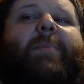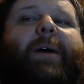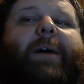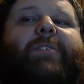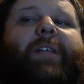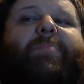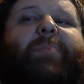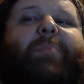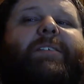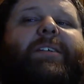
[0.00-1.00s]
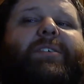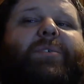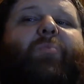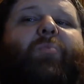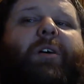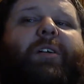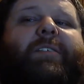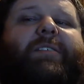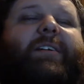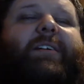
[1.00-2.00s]
out, so that's PlayStation 1,
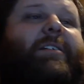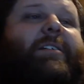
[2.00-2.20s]
sucker.